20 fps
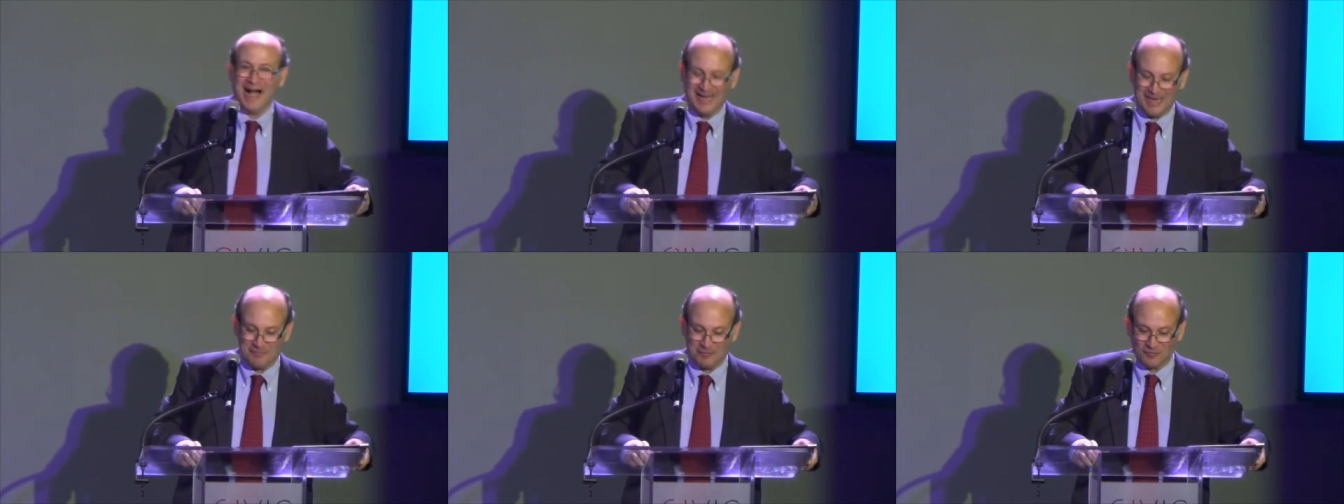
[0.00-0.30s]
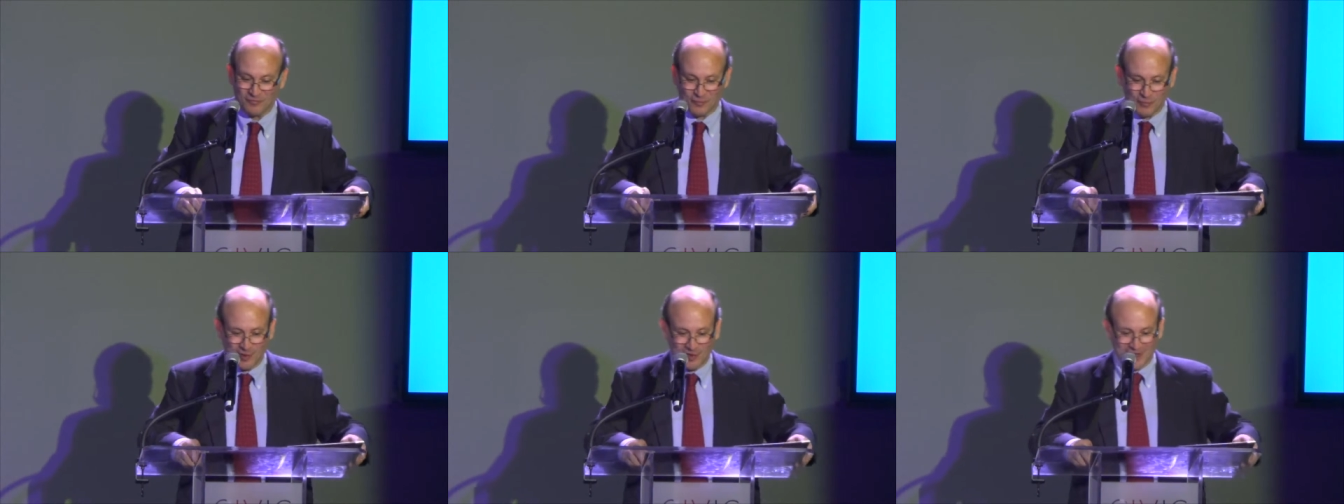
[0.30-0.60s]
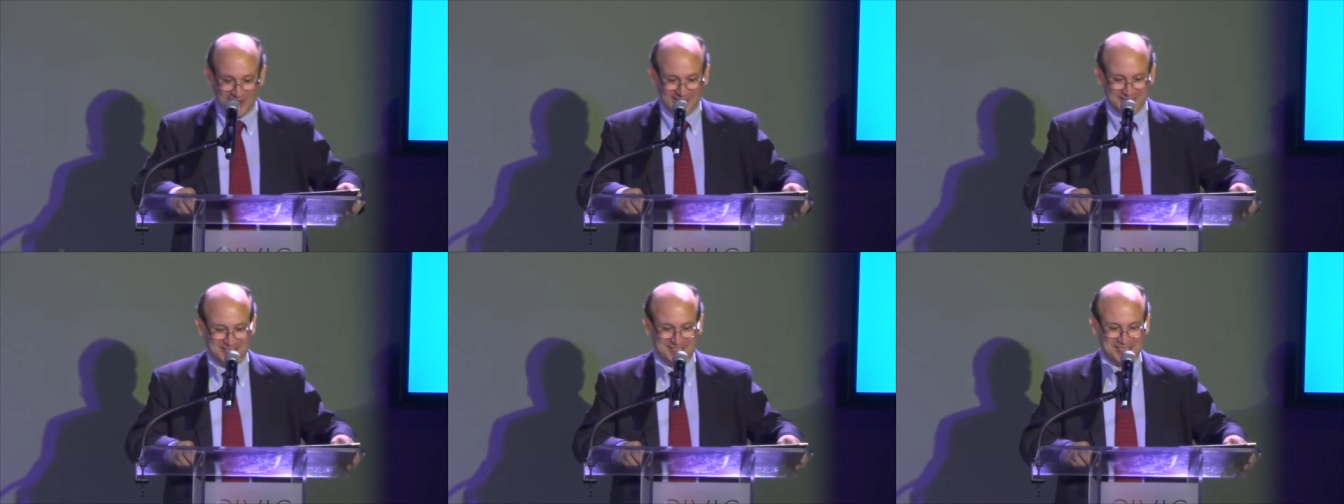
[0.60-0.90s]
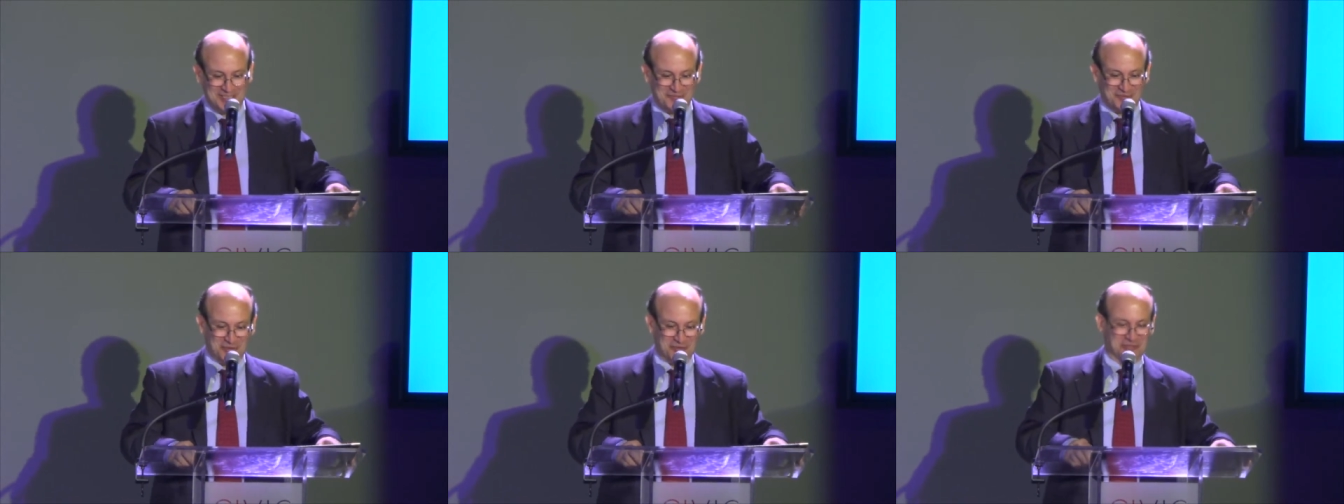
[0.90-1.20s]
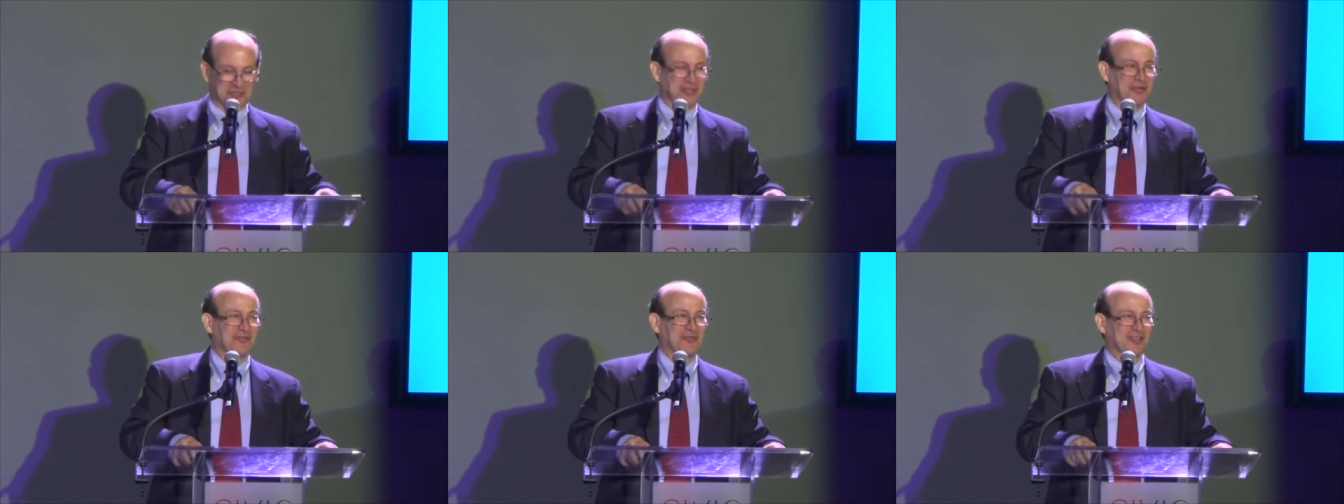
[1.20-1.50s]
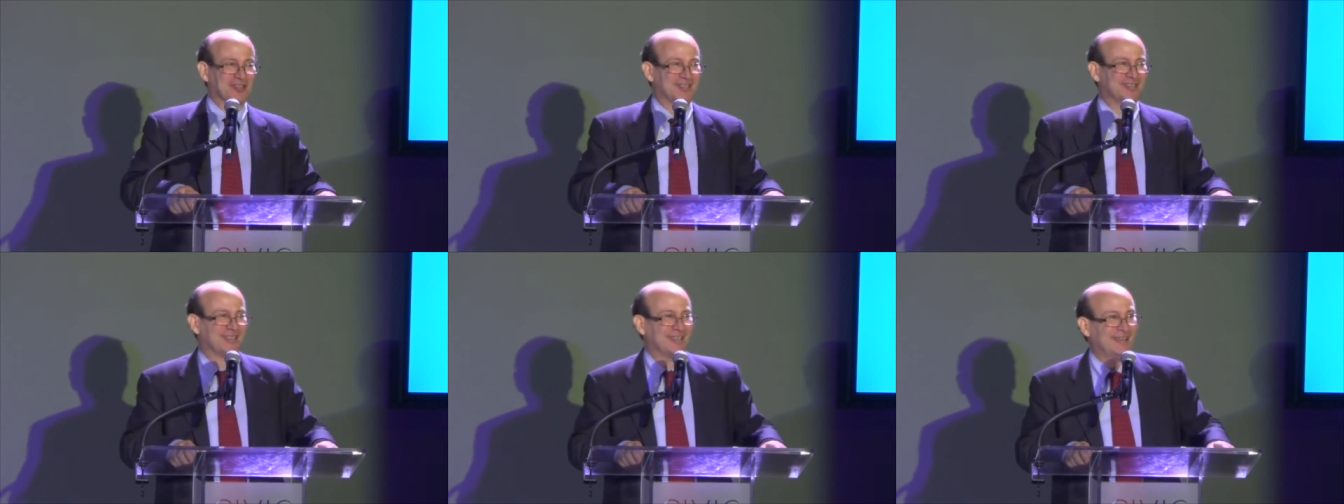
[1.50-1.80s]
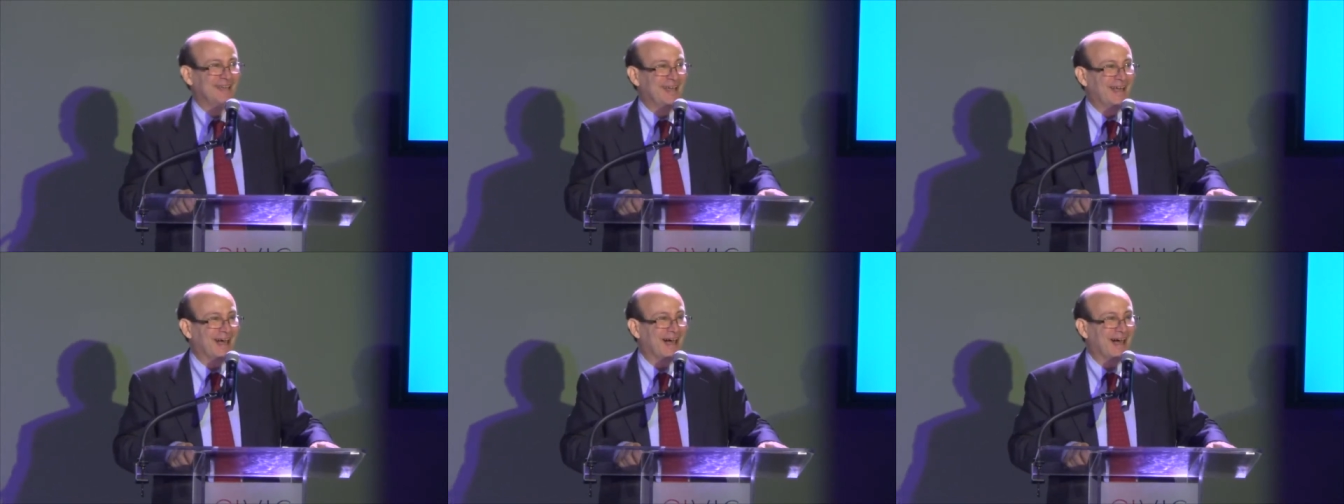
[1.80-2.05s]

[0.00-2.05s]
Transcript: I am a freelance civil servant.